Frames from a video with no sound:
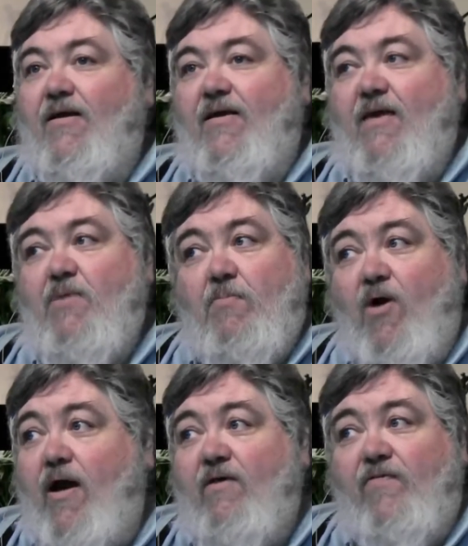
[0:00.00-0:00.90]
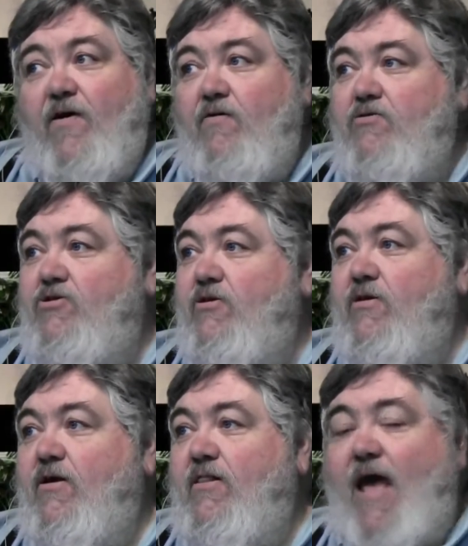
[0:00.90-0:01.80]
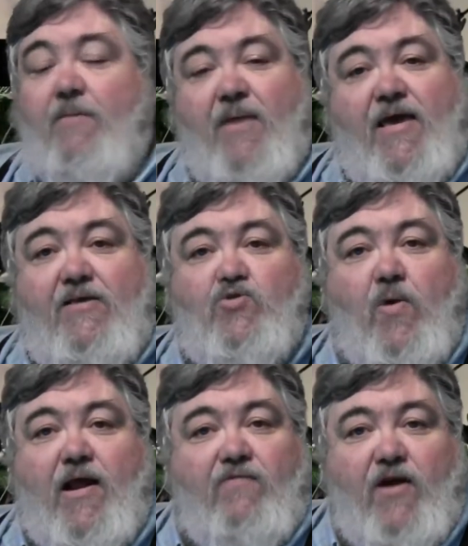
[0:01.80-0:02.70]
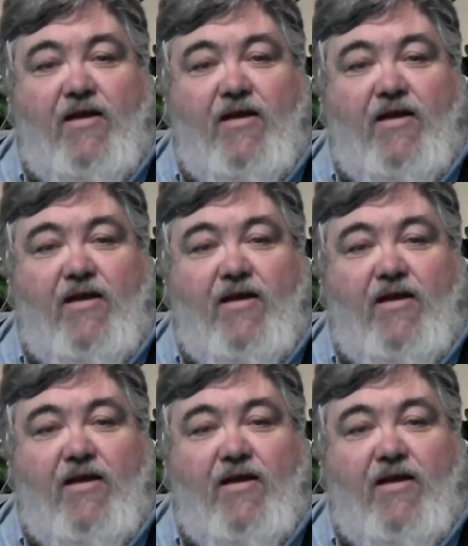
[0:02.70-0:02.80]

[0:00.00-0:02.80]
give me a break, folks. That means whatever